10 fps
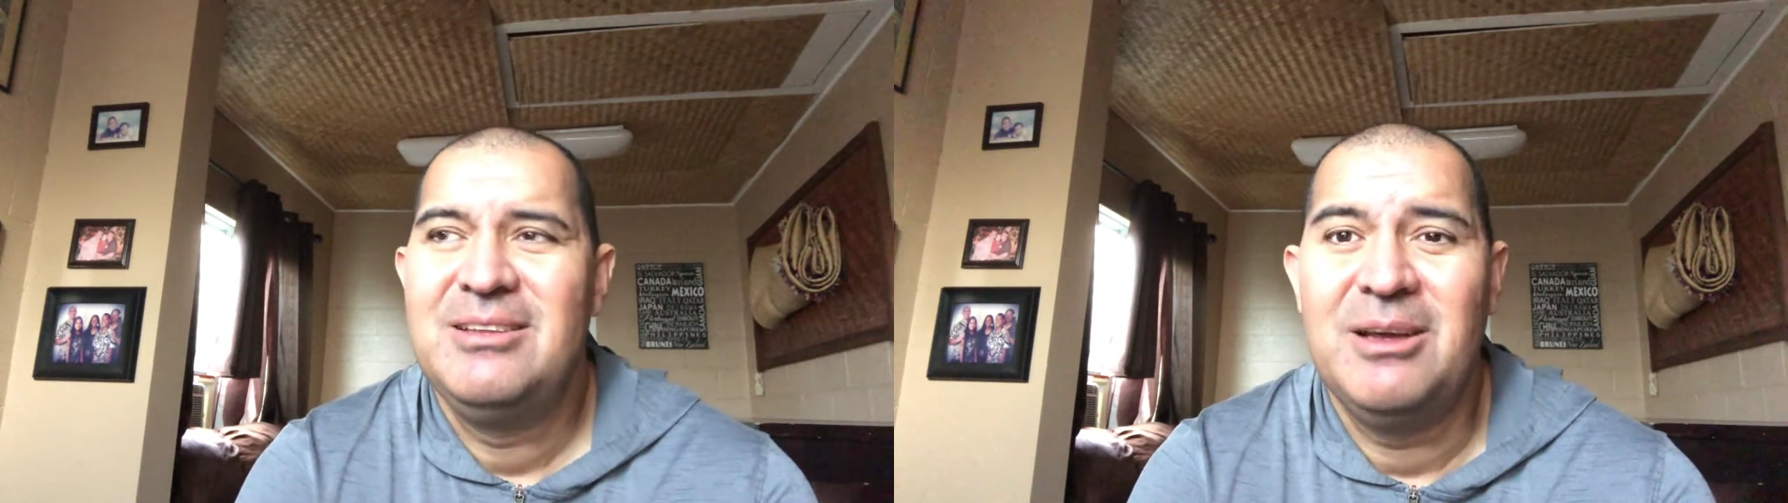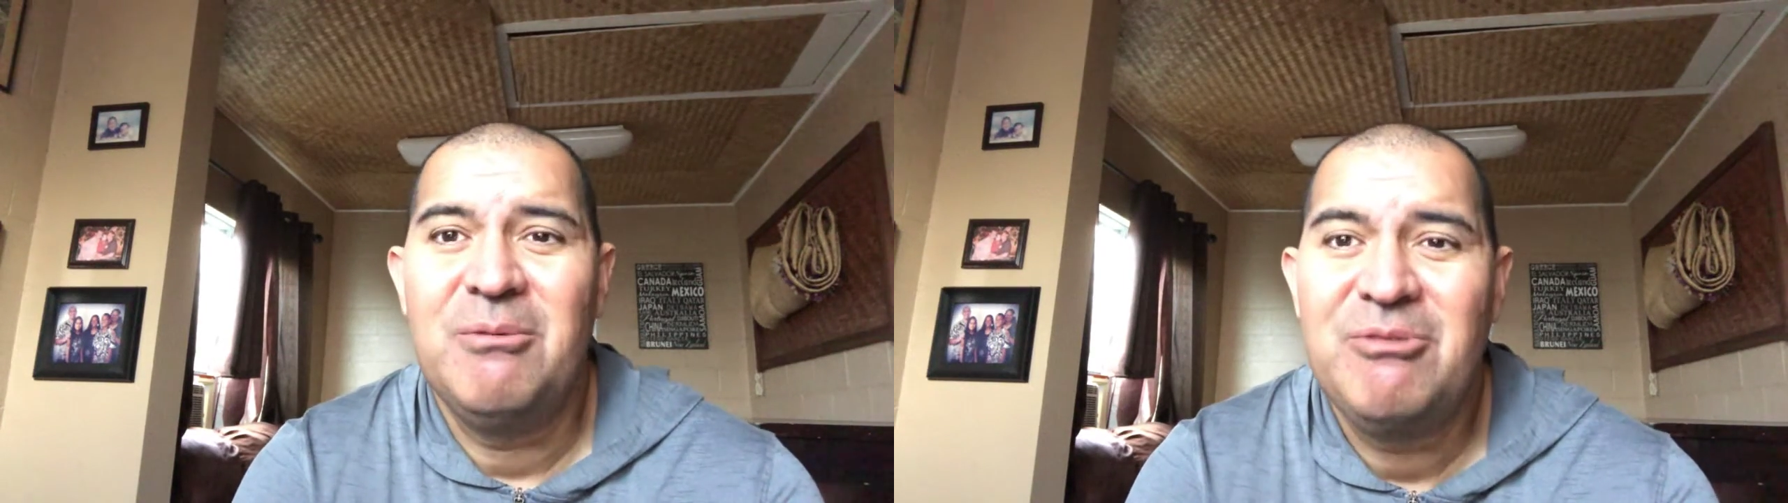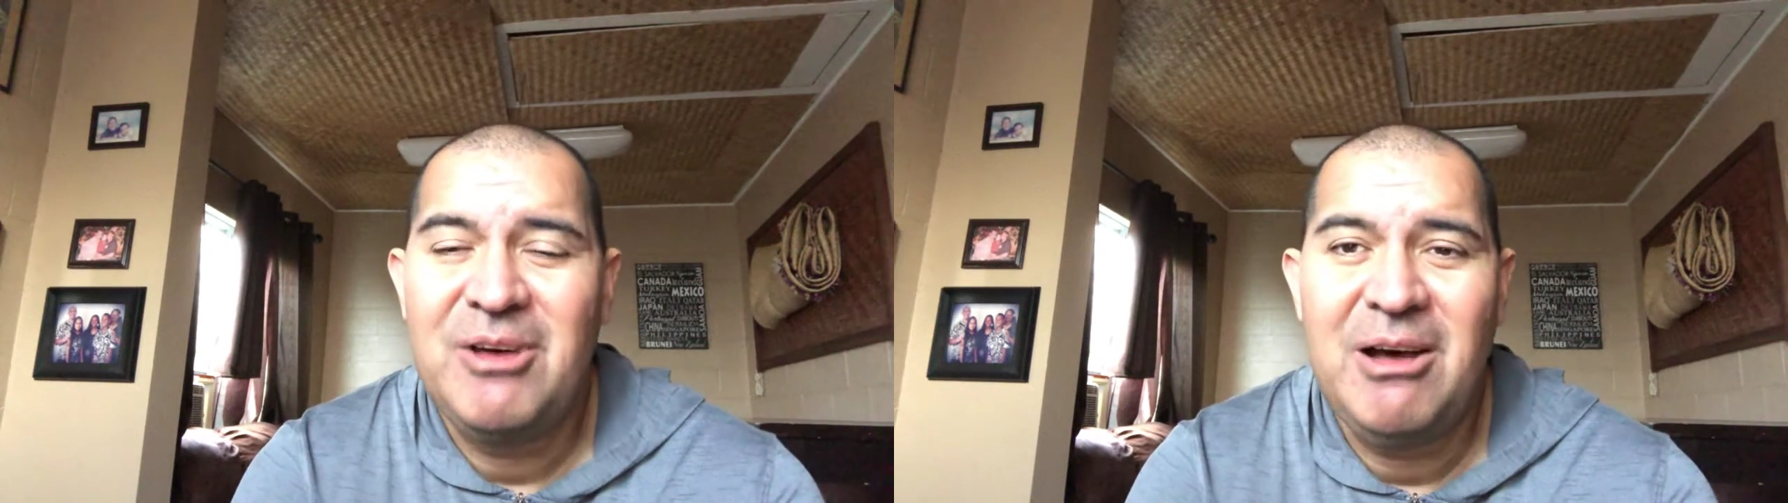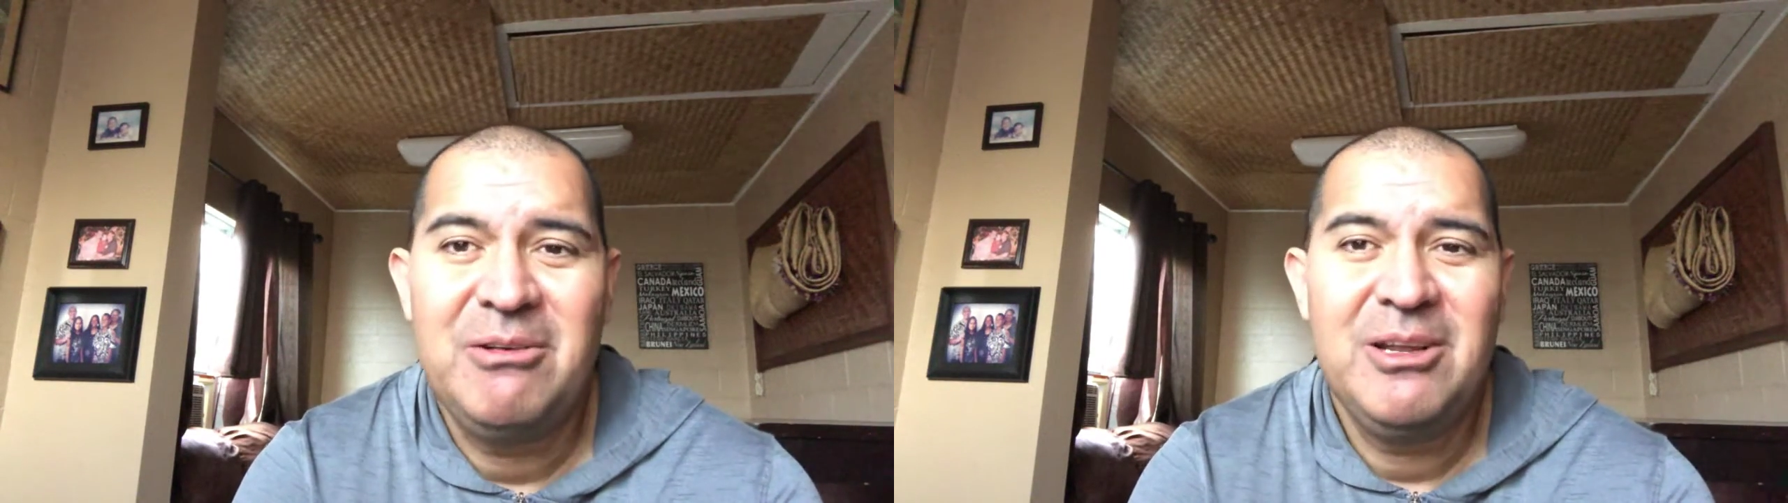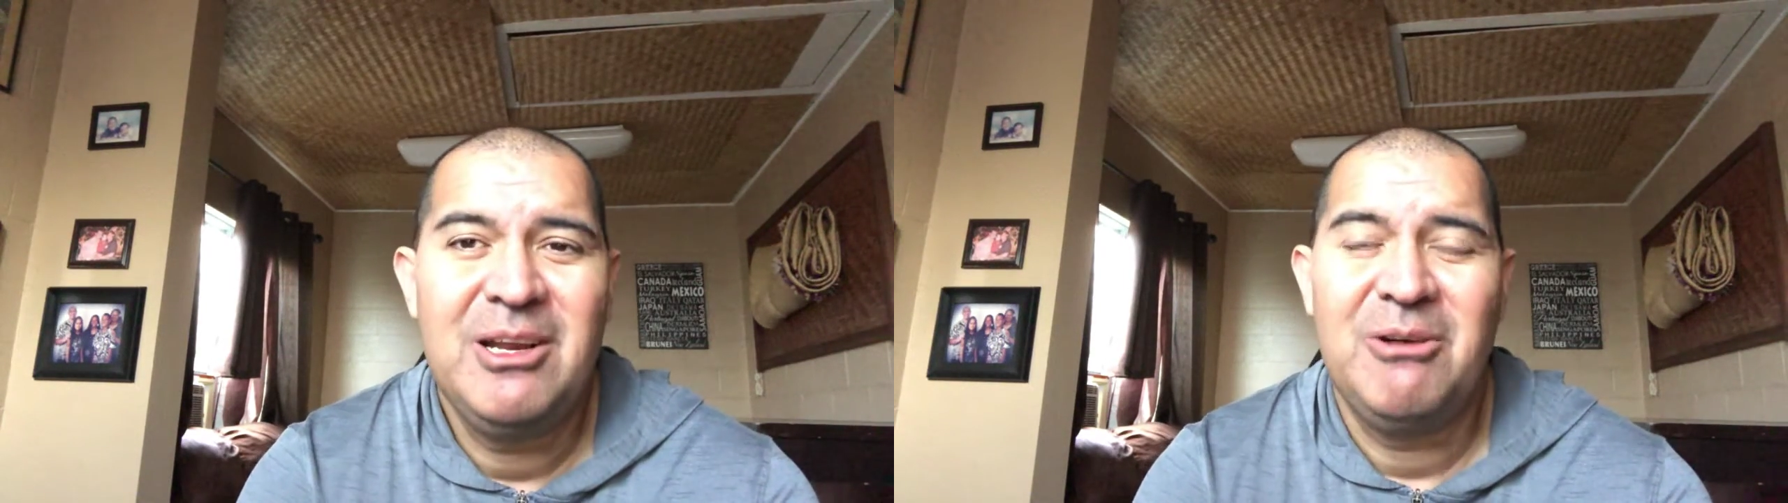
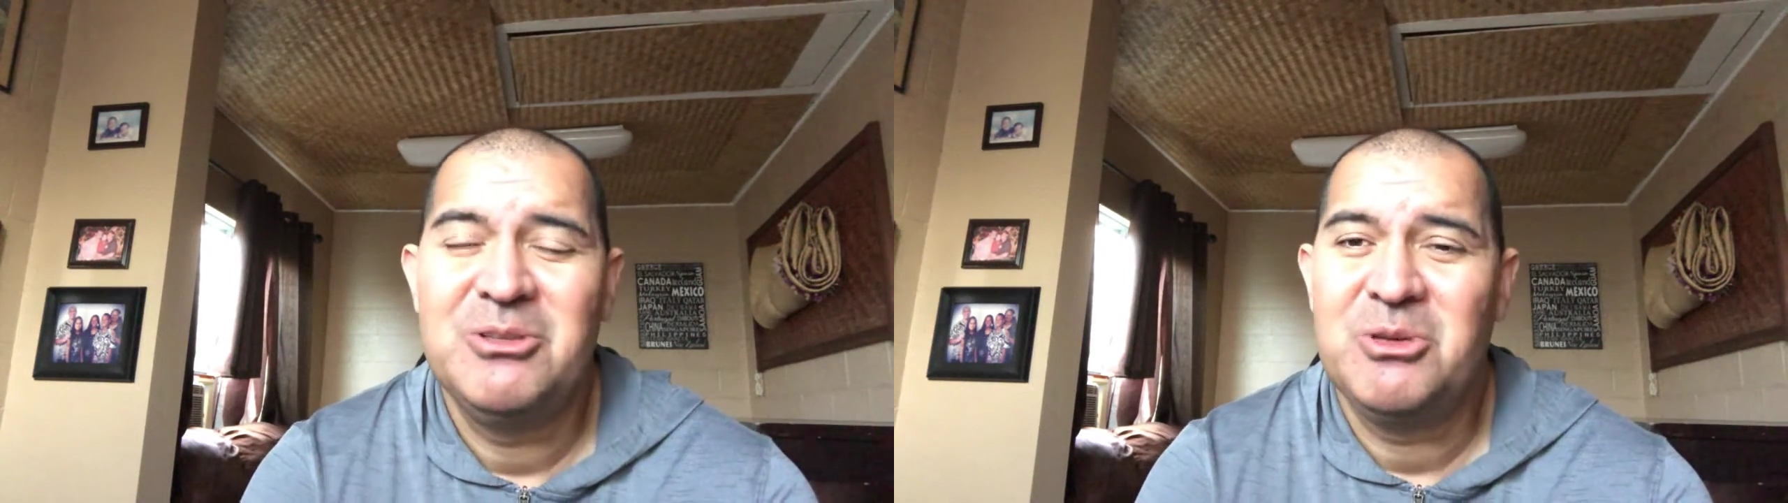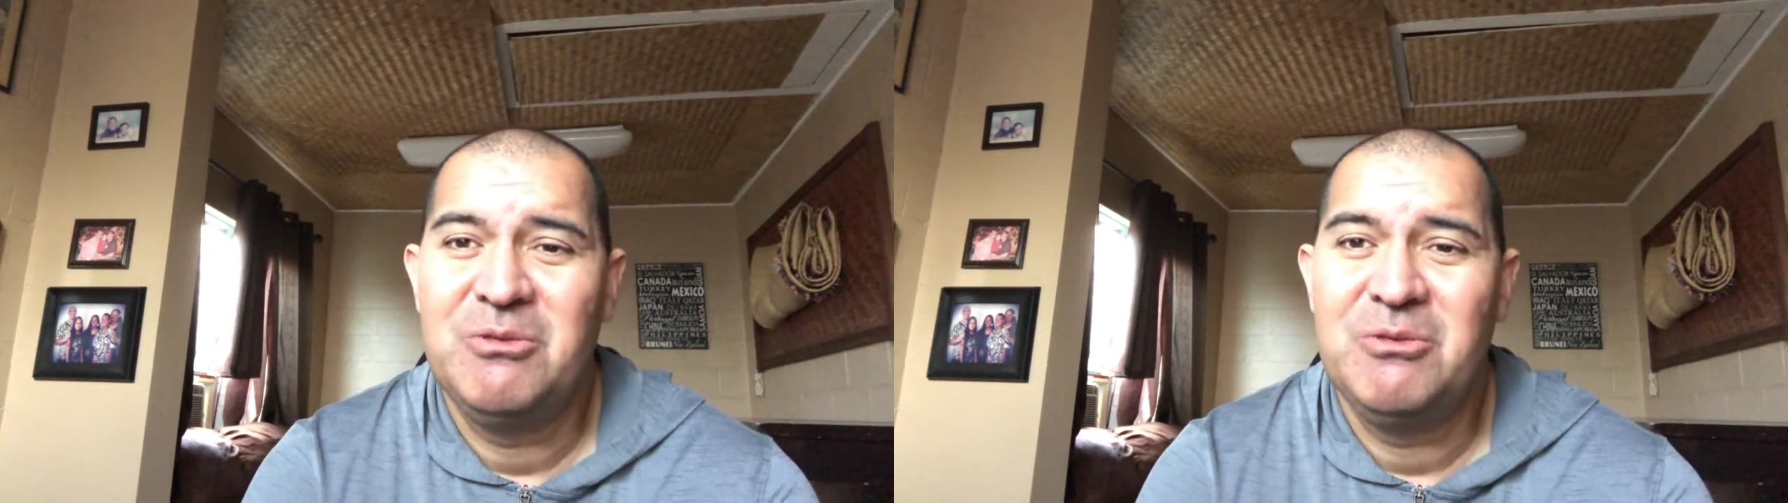dumbfounded, I was